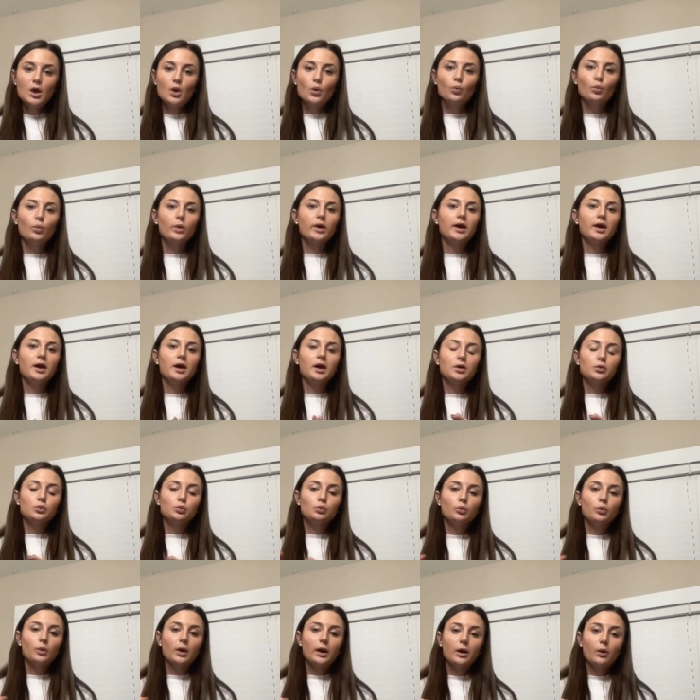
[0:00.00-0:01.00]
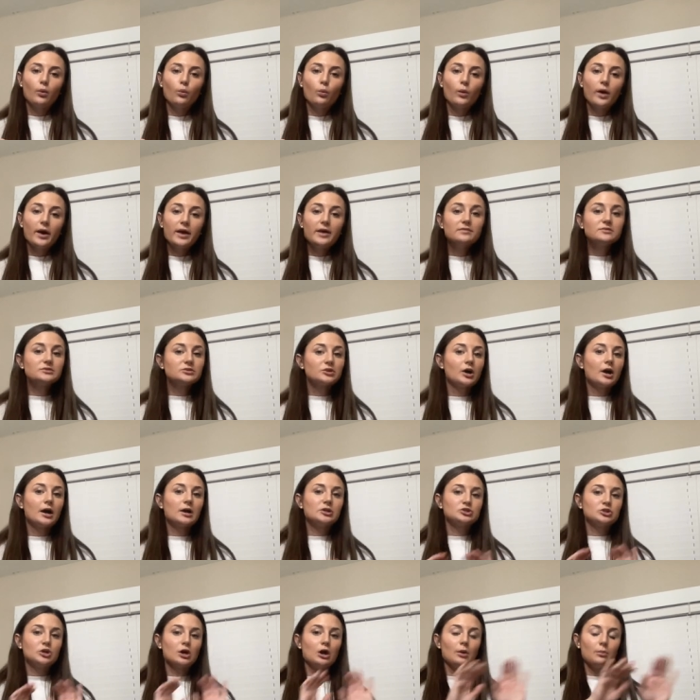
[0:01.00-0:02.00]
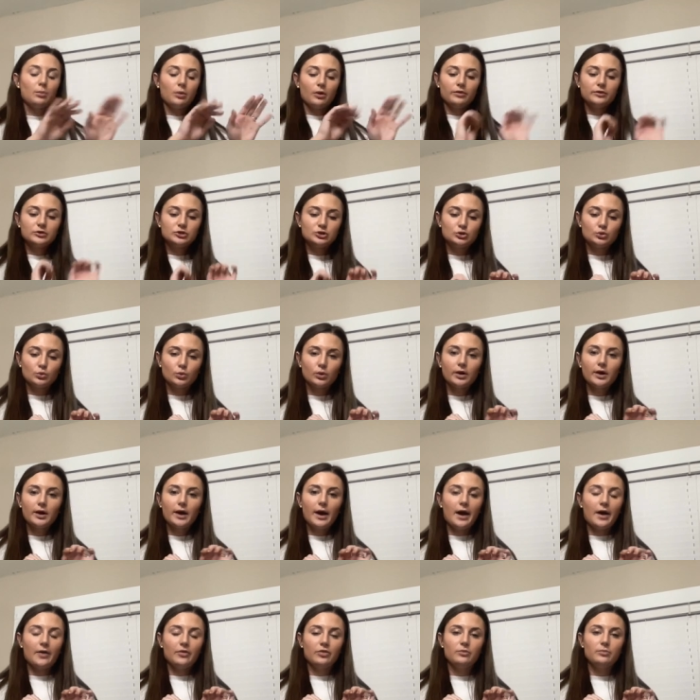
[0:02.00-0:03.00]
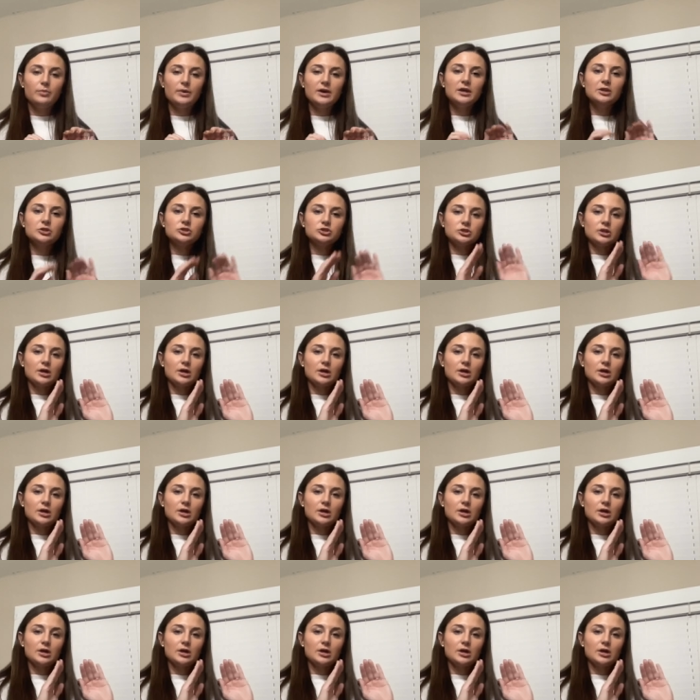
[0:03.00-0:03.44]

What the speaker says: when waves crash up on the shore at the beach,